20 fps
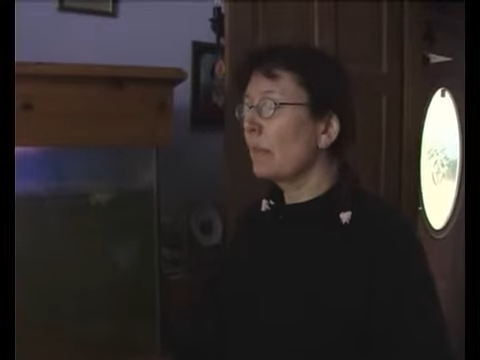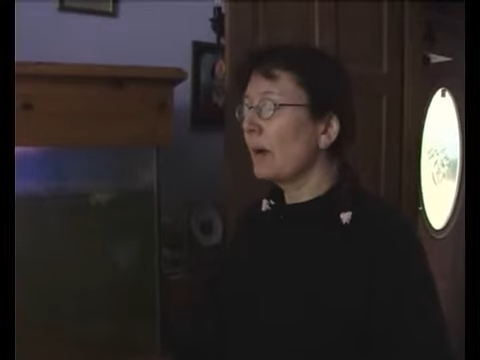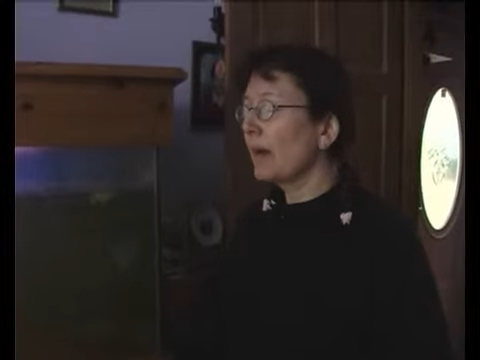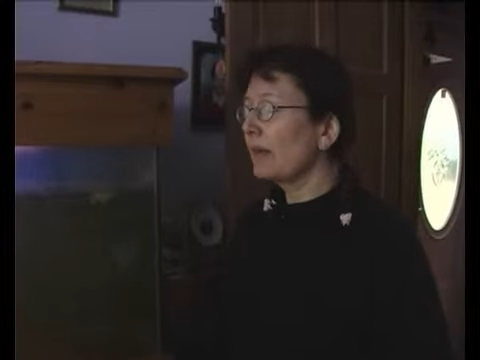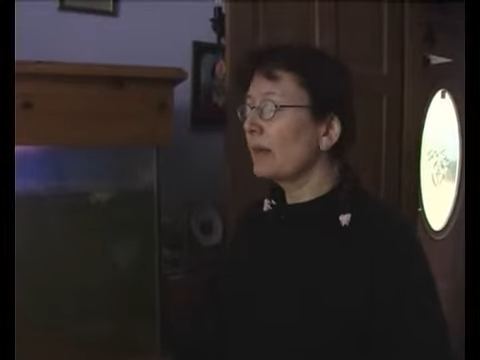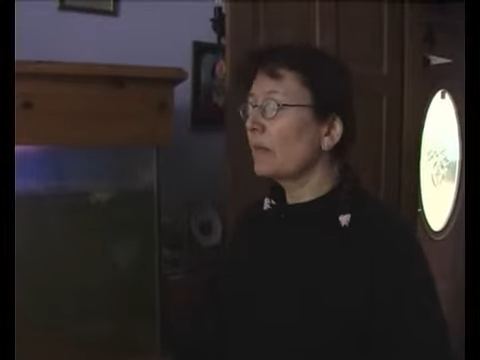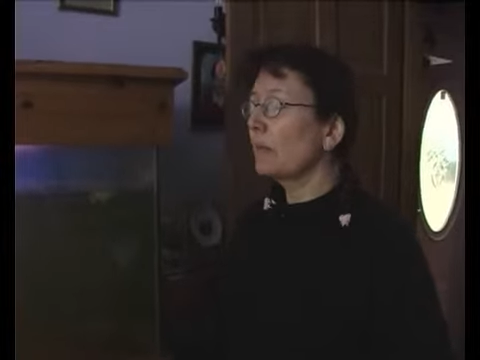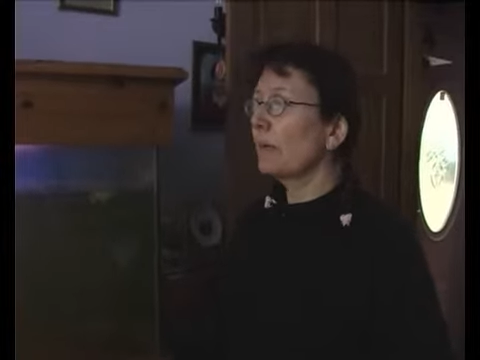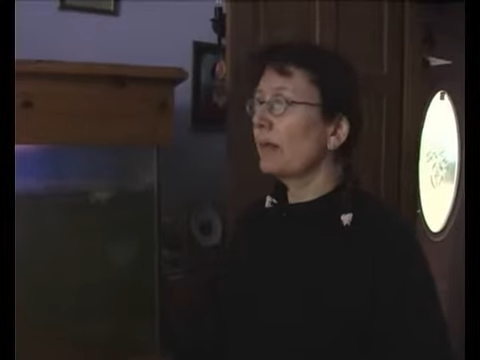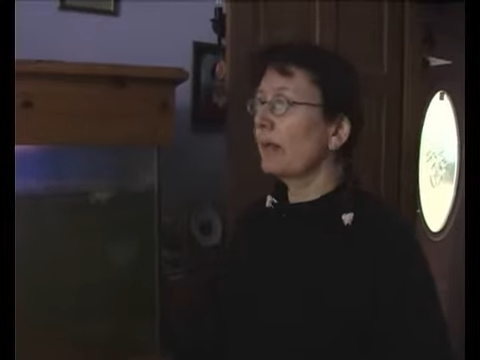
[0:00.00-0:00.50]

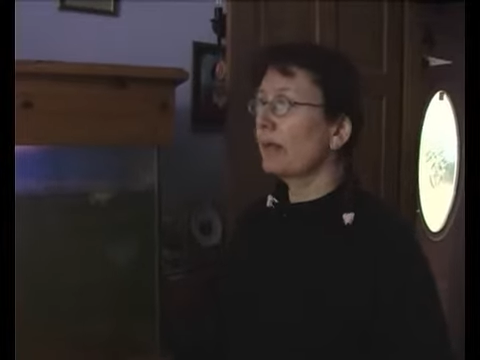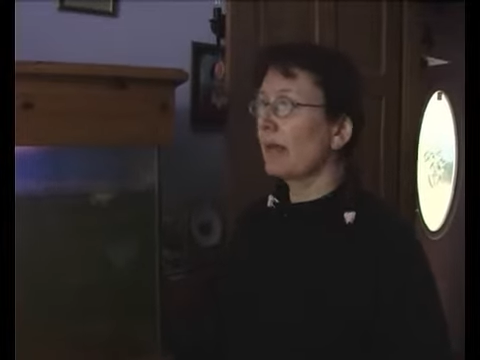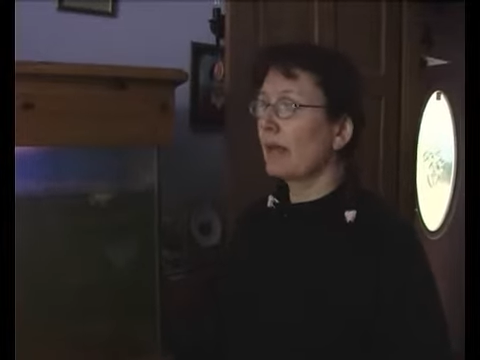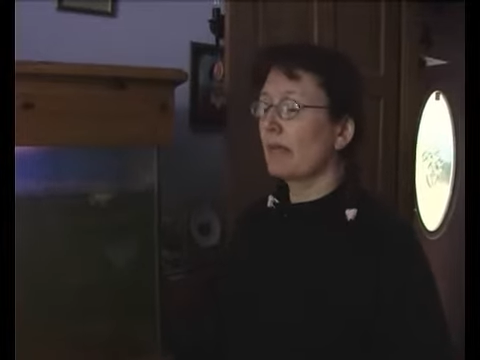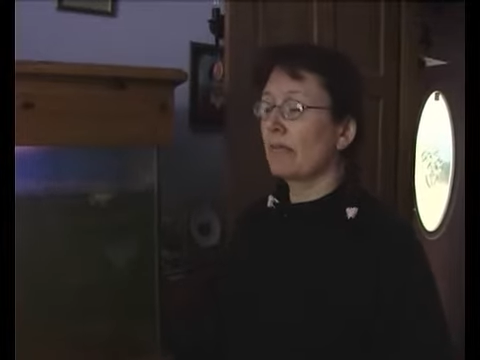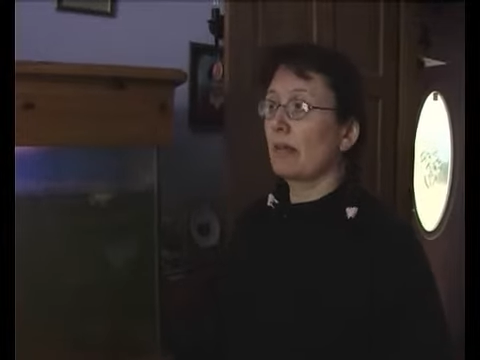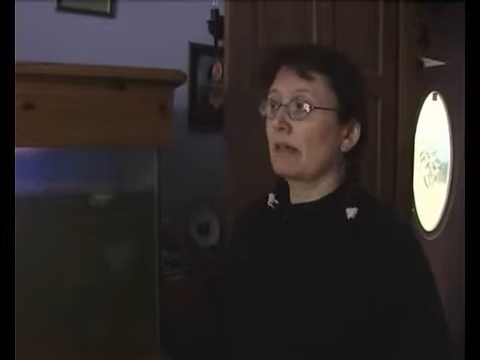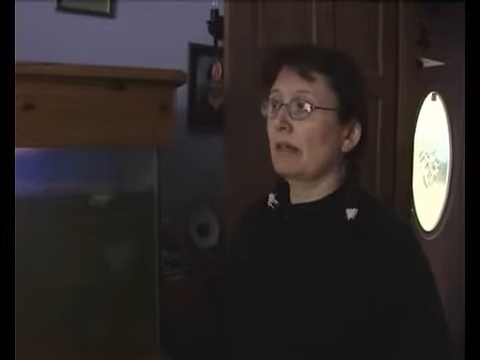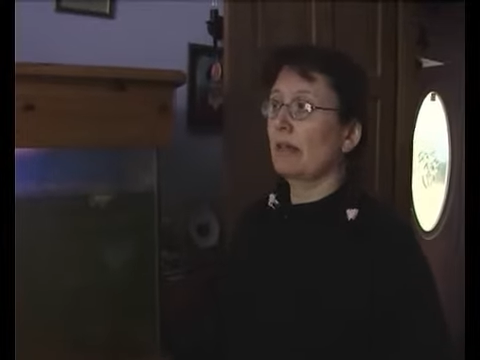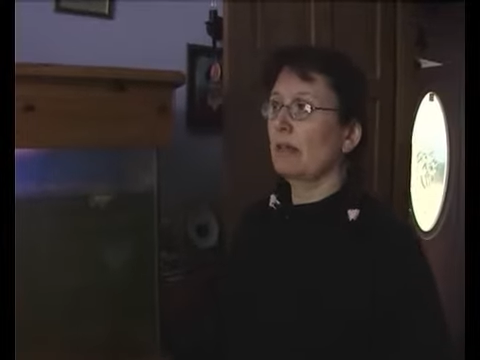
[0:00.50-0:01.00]
When we're
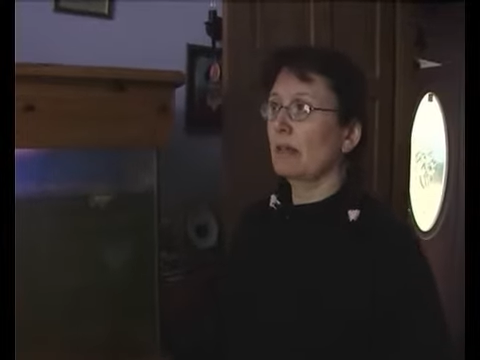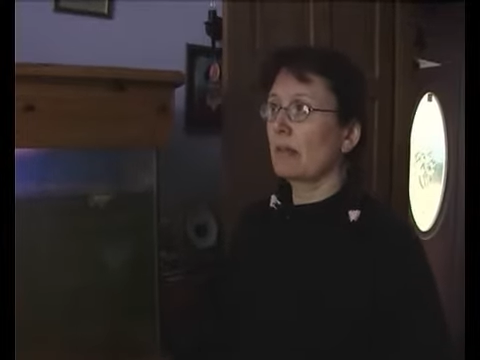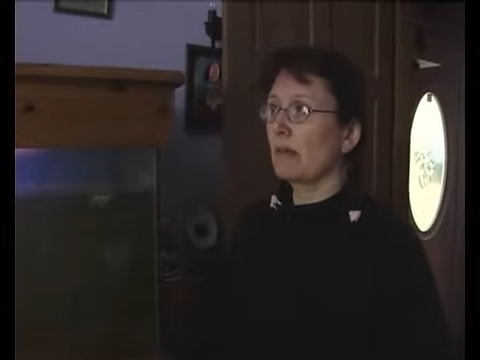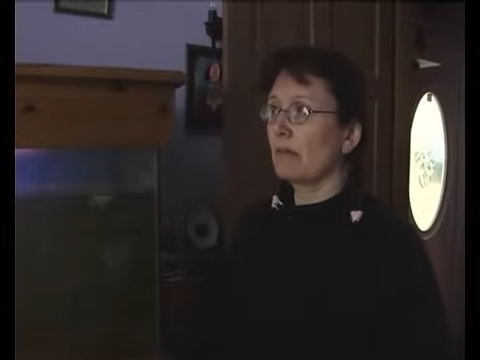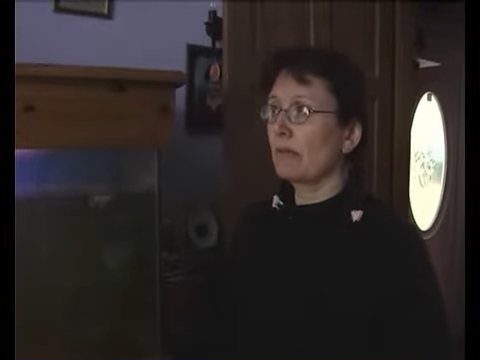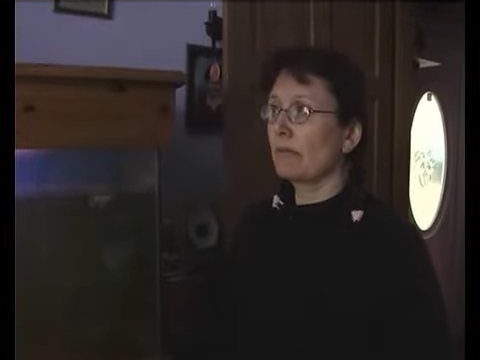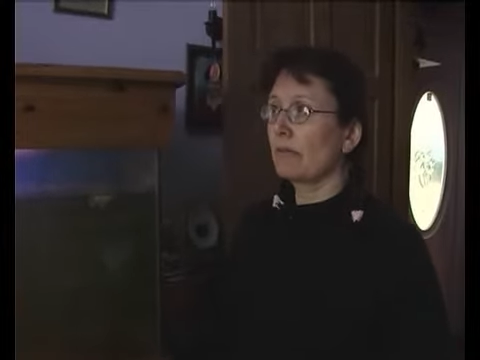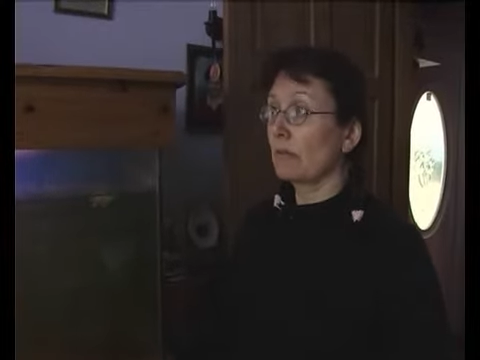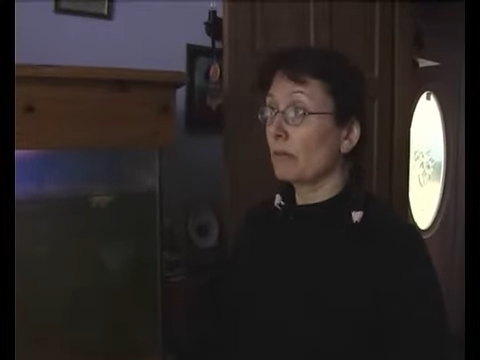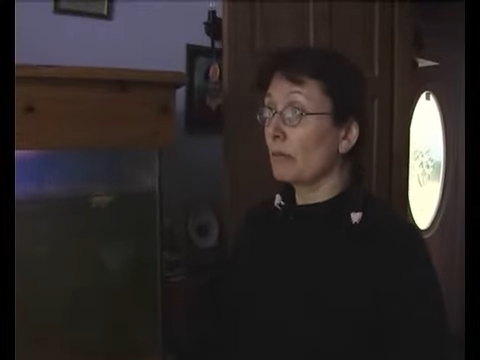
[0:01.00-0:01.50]
getting ready to
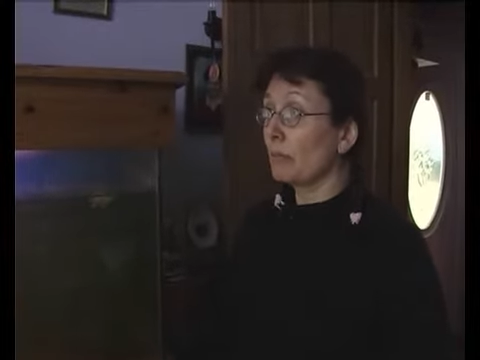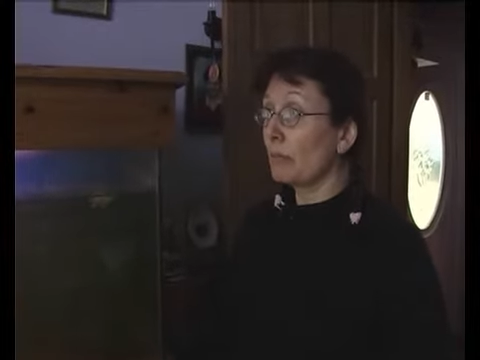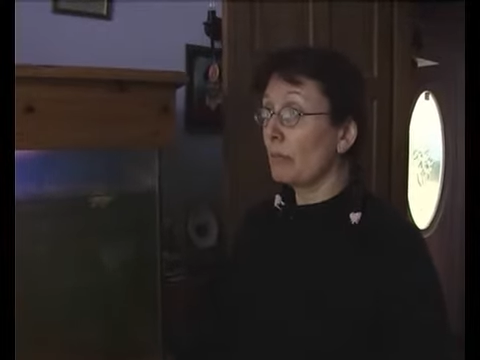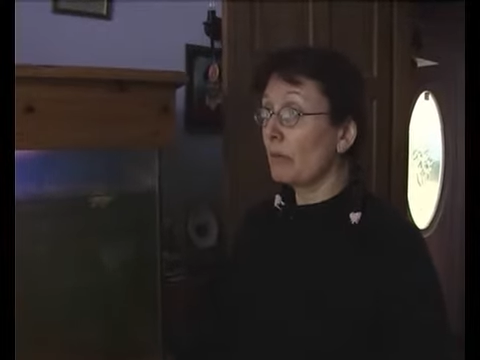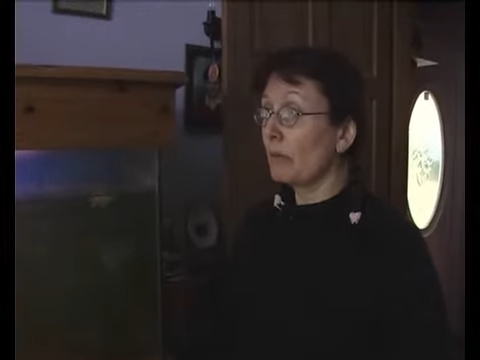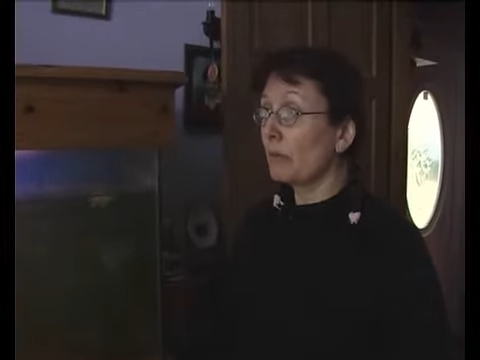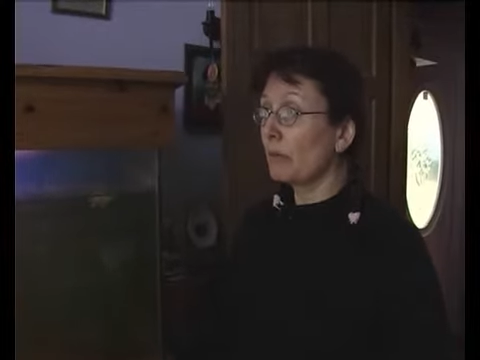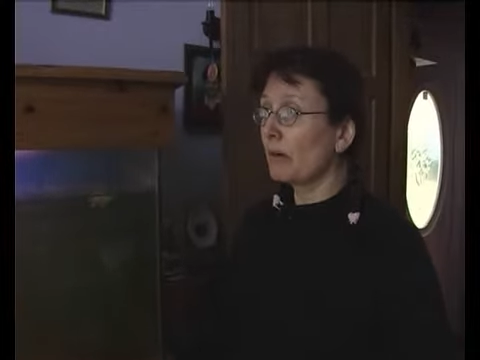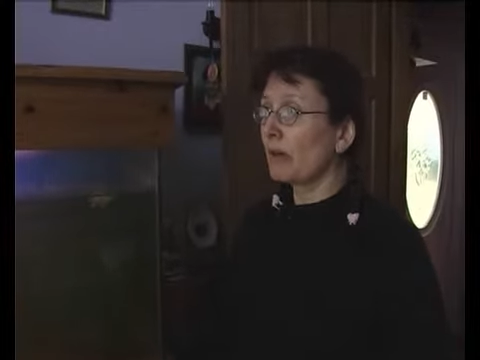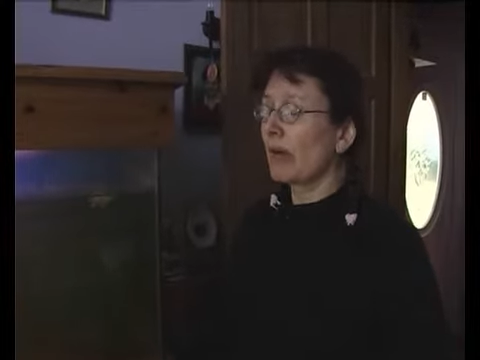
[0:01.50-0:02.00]
go for a
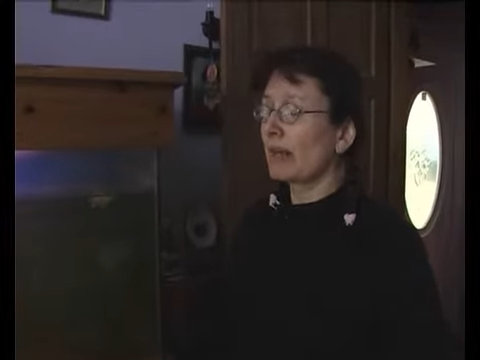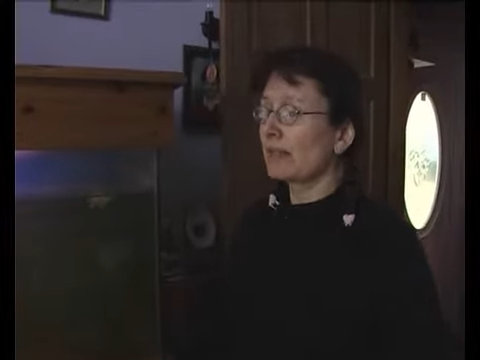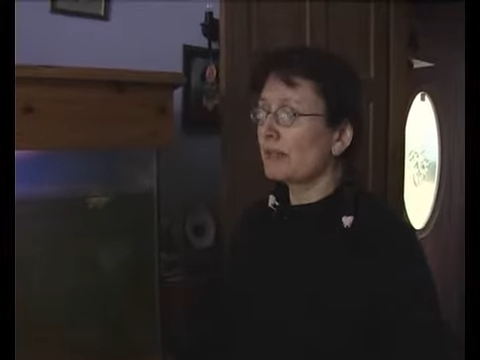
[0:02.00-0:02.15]
walk,